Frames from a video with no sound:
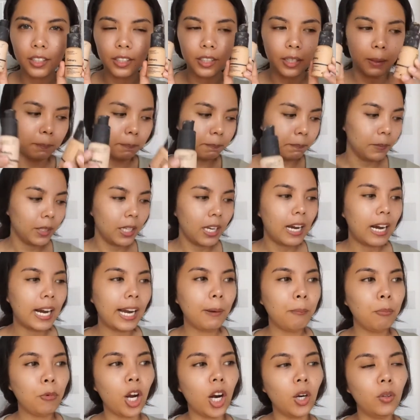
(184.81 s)
Yep.
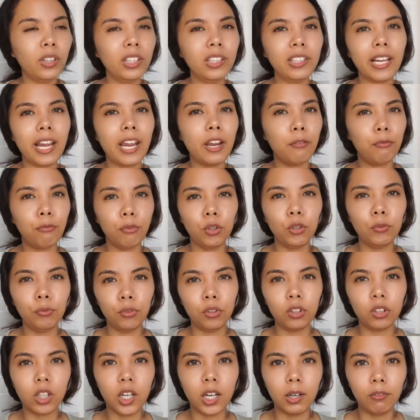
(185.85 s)
I'm not really a
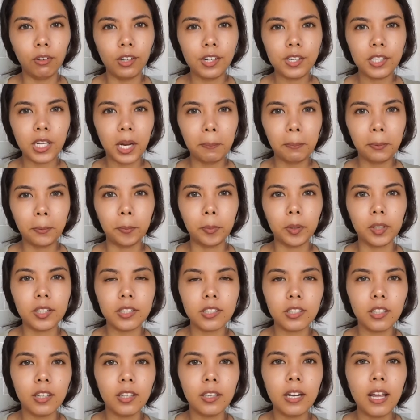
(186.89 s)
full coverage type of
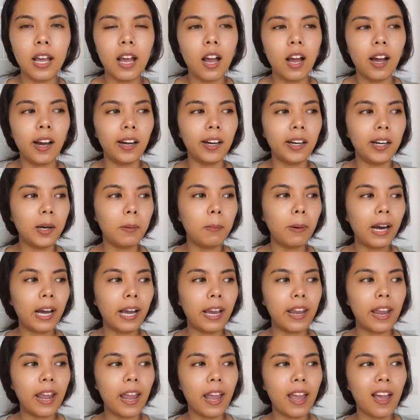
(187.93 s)
person.
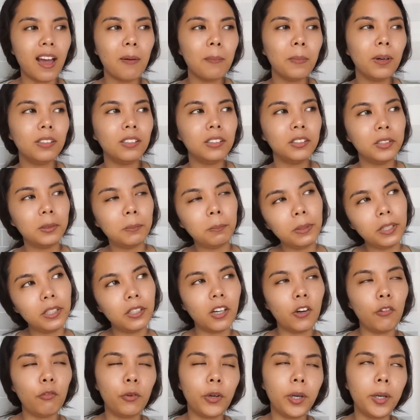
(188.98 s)
I am a little
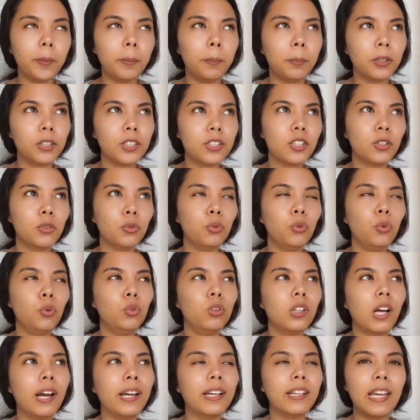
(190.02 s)
bit of a person who
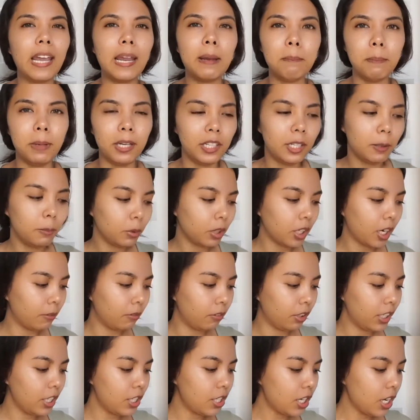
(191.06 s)
like a medium
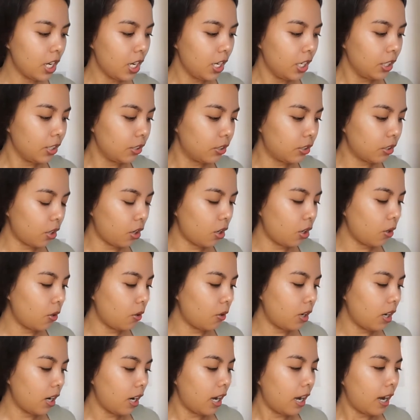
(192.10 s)
coverage.
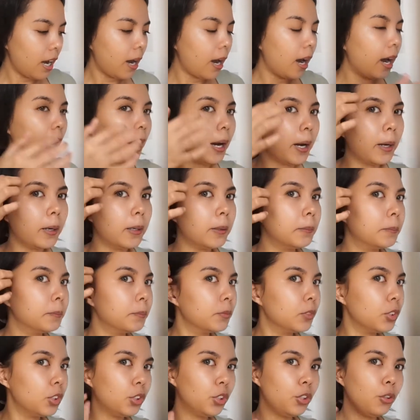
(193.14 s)
So
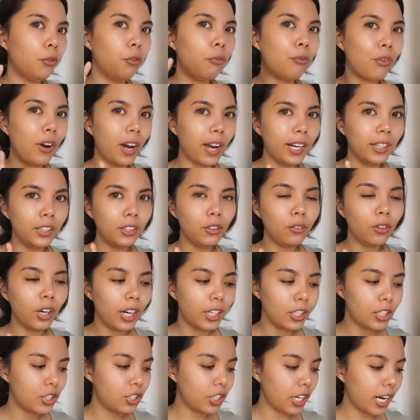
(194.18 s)
to find the
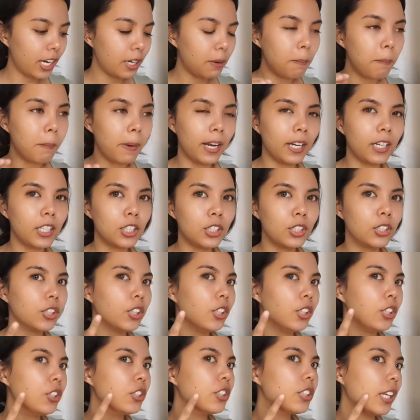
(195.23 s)
right shade, make
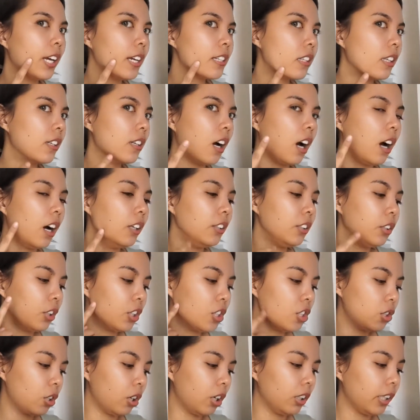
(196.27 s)
sure you test it on
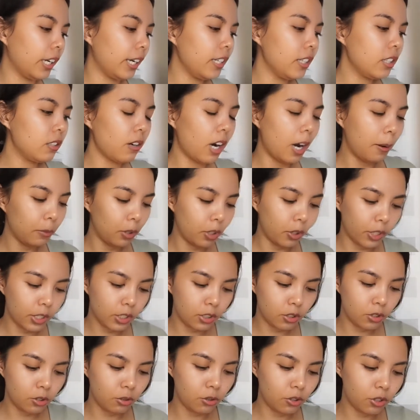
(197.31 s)
your jawline. So I'm going
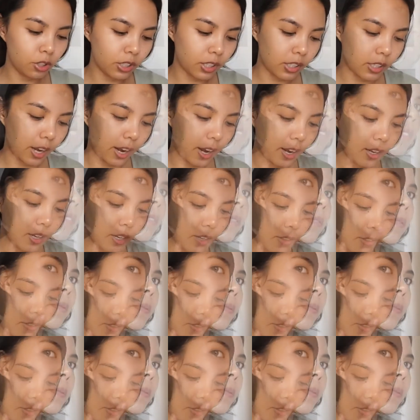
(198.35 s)
to do just that.